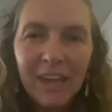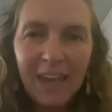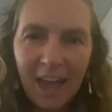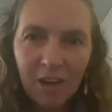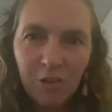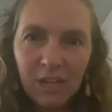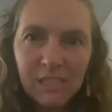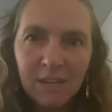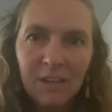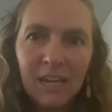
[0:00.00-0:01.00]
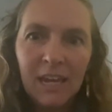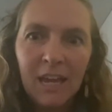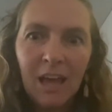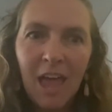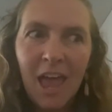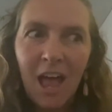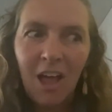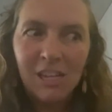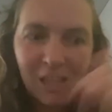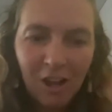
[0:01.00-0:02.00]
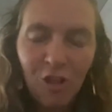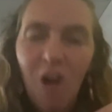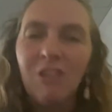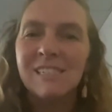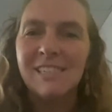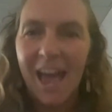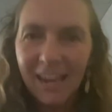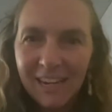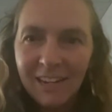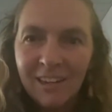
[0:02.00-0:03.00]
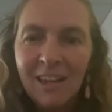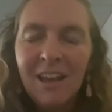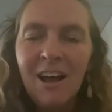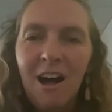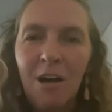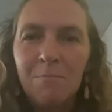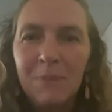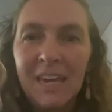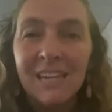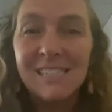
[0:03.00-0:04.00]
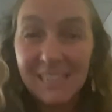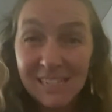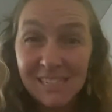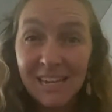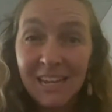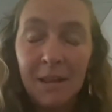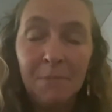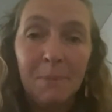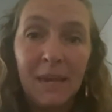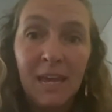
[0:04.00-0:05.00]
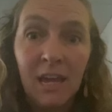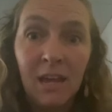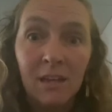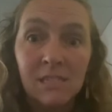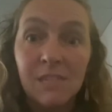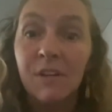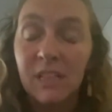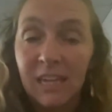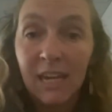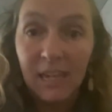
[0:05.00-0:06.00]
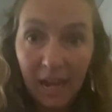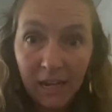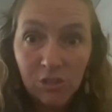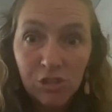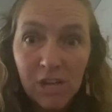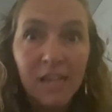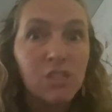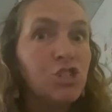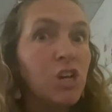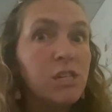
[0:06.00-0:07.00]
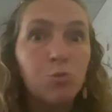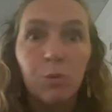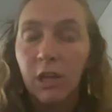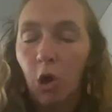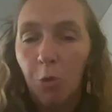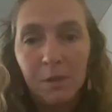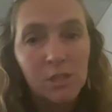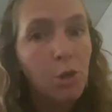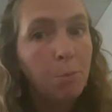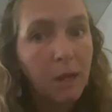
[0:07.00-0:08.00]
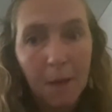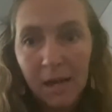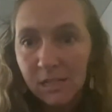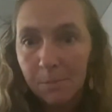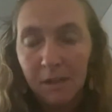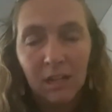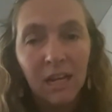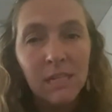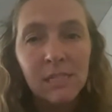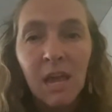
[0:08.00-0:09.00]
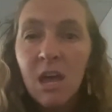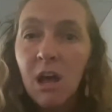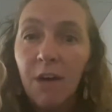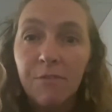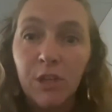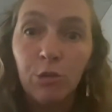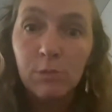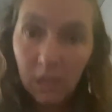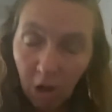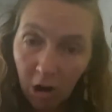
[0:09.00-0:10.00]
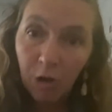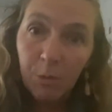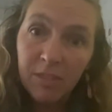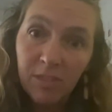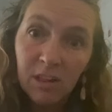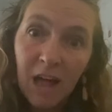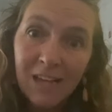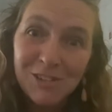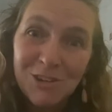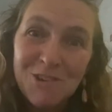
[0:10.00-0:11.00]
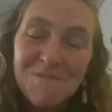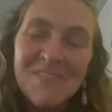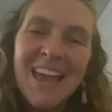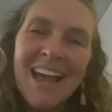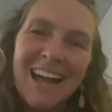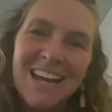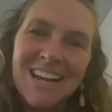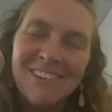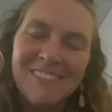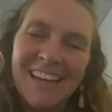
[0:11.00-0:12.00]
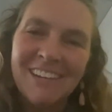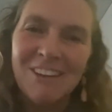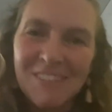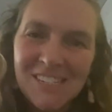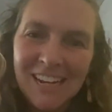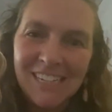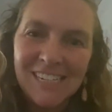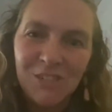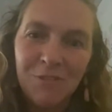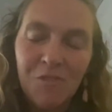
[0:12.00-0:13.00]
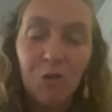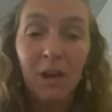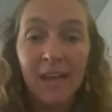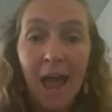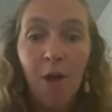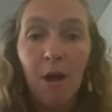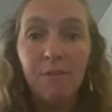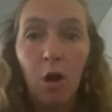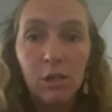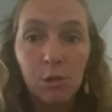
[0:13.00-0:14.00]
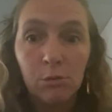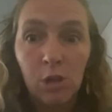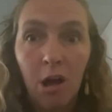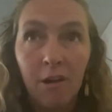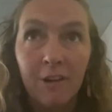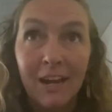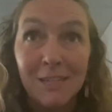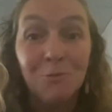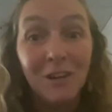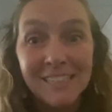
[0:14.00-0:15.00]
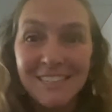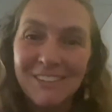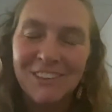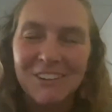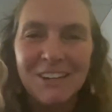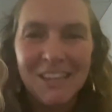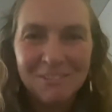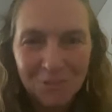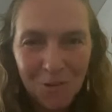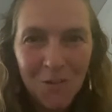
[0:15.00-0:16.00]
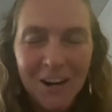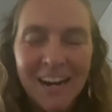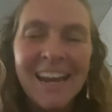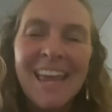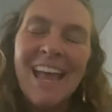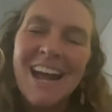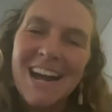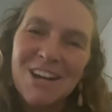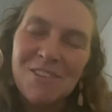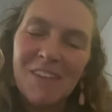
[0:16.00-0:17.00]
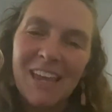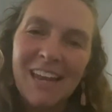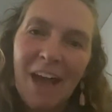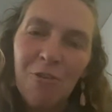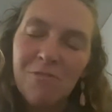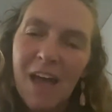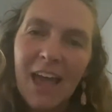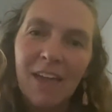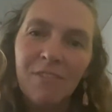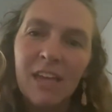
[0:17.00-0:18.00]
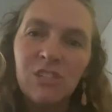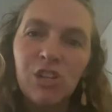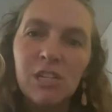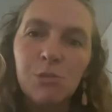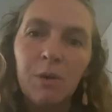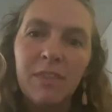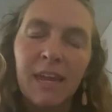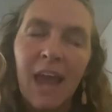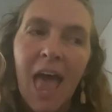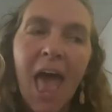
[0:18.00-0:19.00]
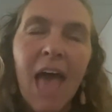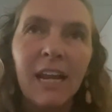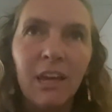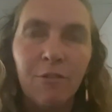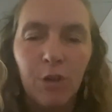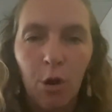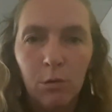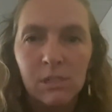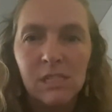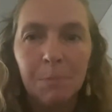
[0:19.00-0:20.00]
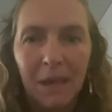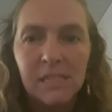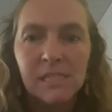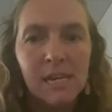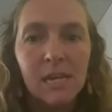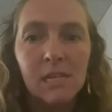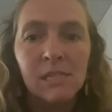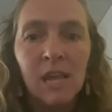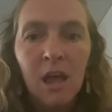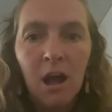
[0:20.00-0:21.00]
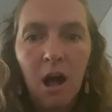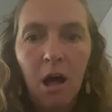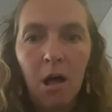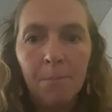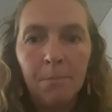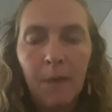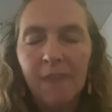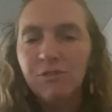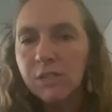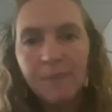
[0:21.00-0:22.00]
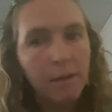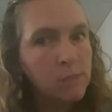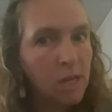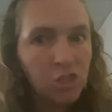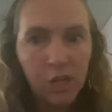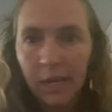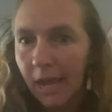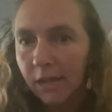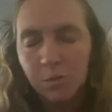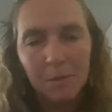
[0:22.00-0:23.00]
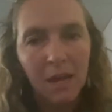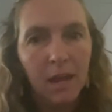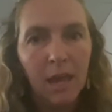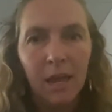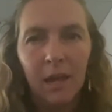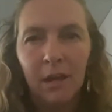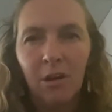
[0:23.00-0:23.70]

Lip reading: at creativity alongside being a citizen and being civically engaged has just really opened so many possibilities of using art within the classroom. I know I mentioned I teach fifth grade now. I've also taught grades 1, 2, 3, and 4, and now 5. And just within any of those spaces, I've just found such engagement and